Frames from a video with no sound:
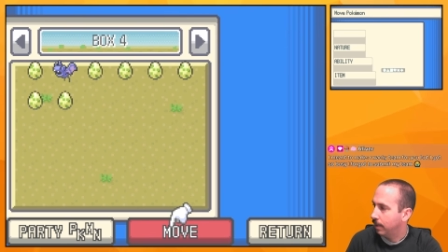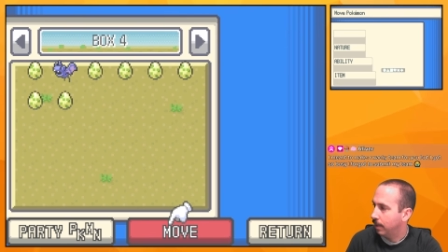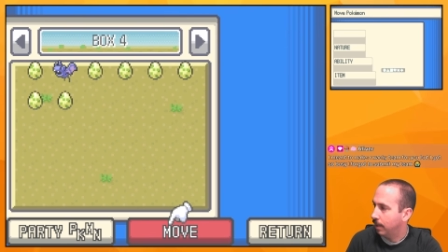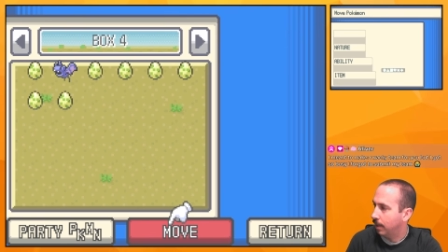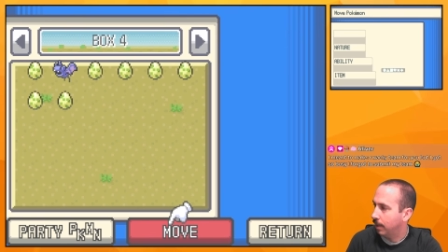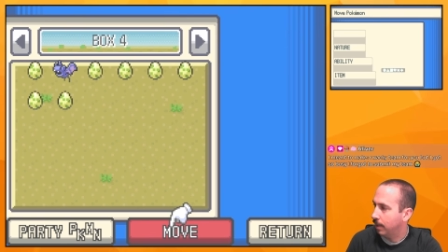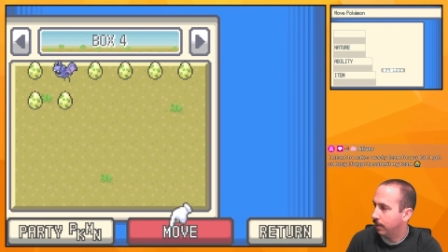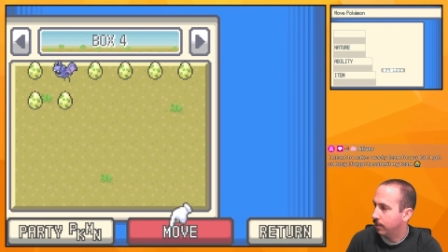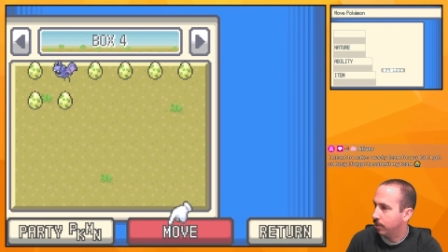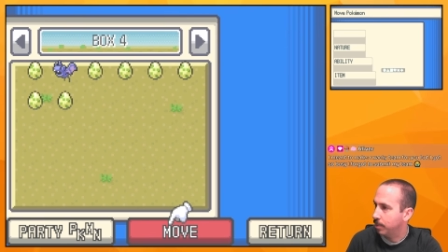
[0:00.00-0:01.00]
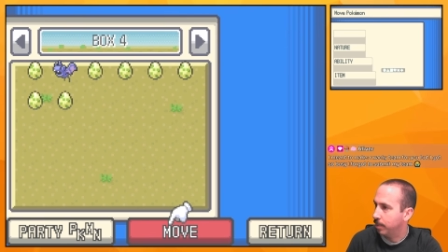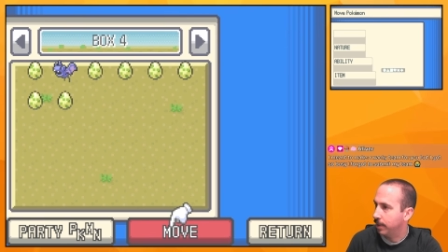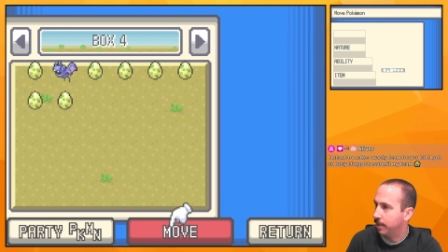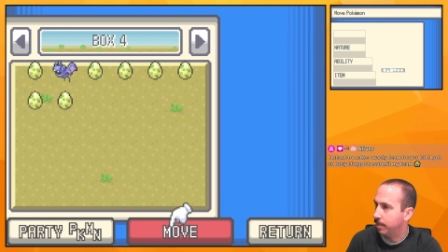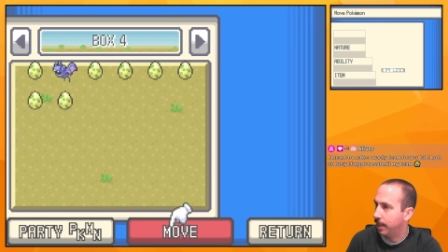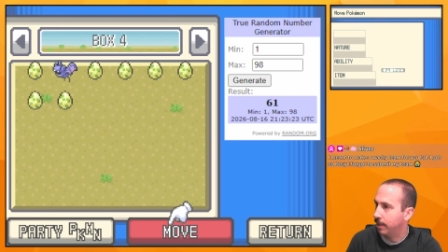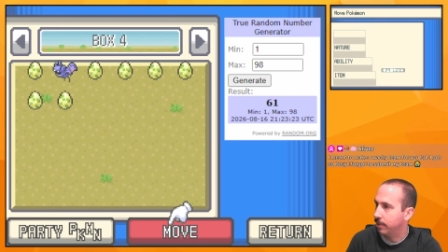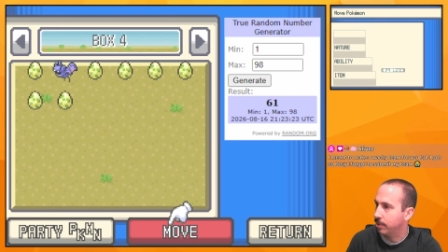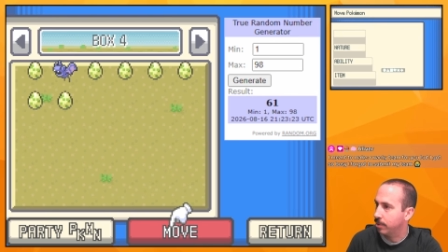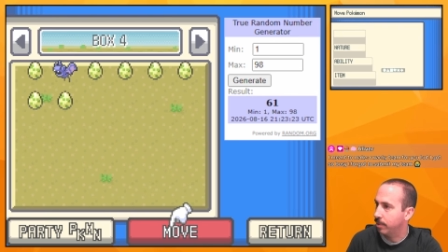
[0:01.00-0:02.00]
So let's bring this back on the
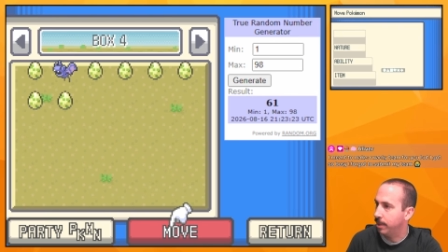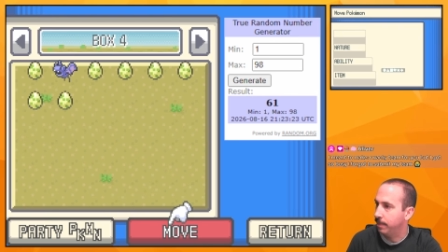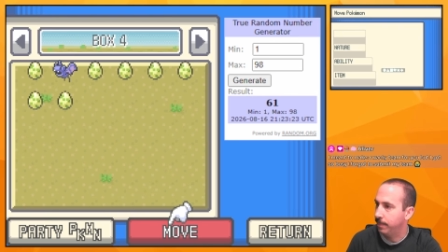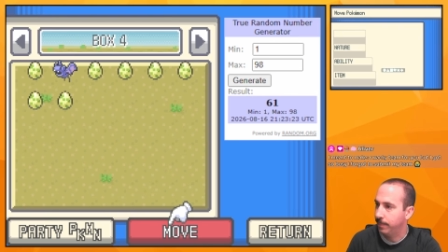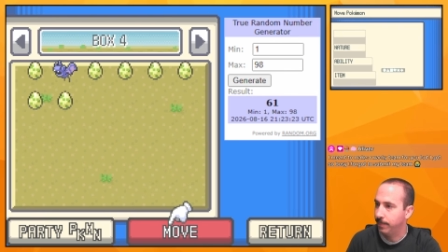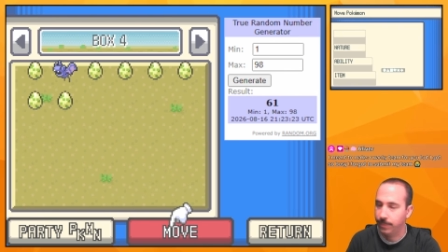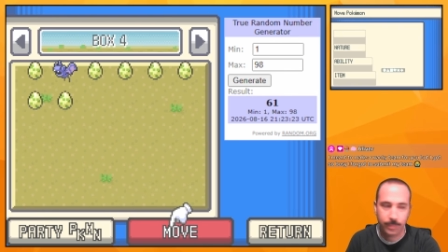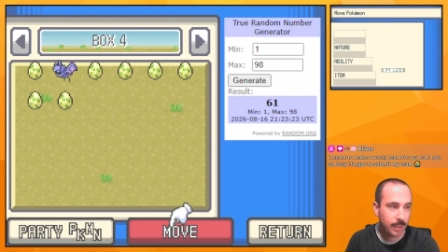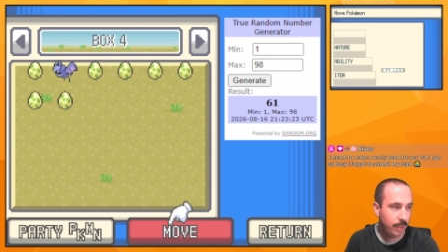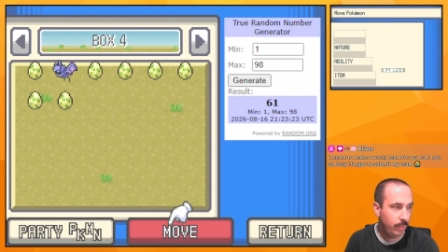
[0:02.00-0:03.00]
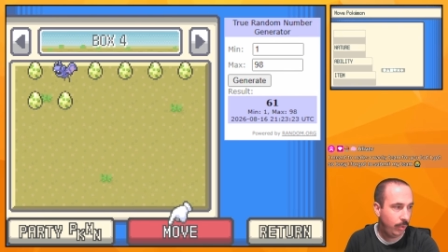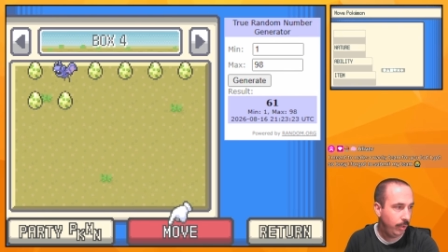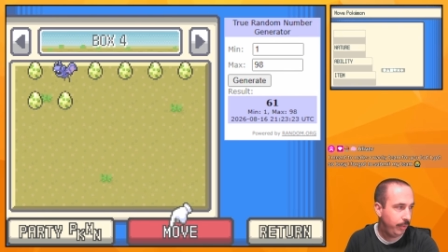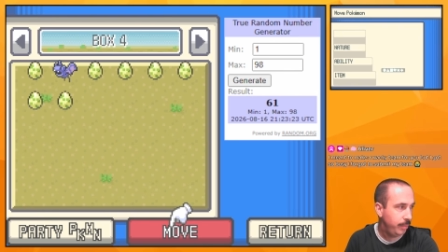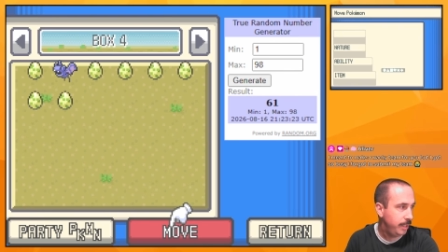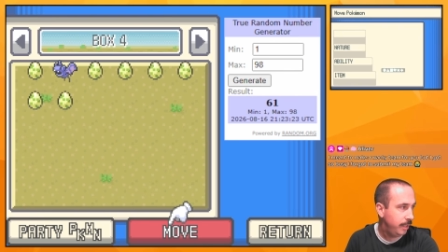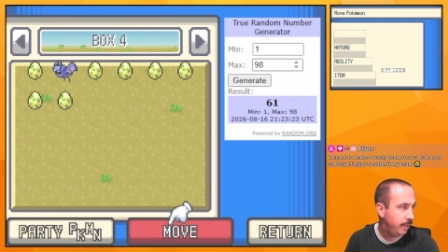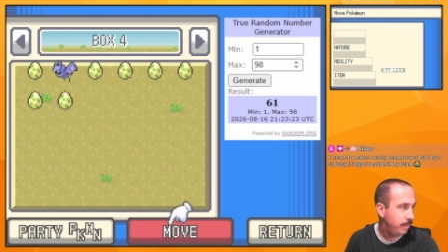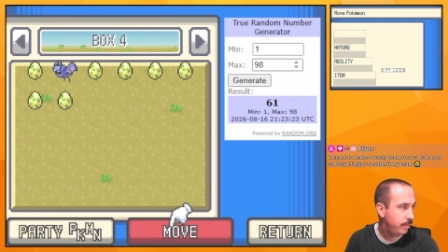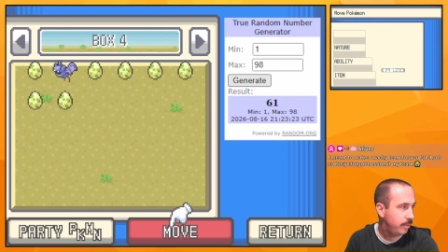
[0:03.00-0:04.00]
screen and roll it 3
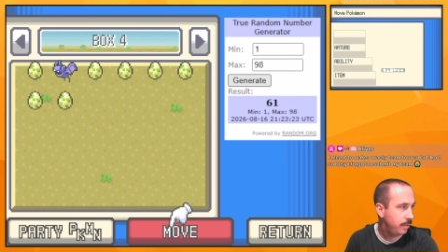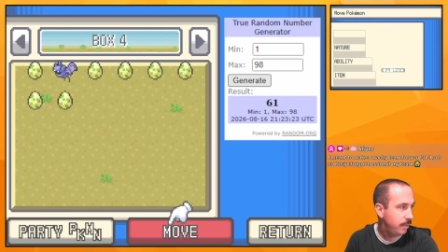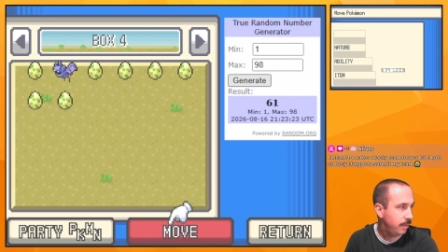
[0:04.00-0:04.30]
times.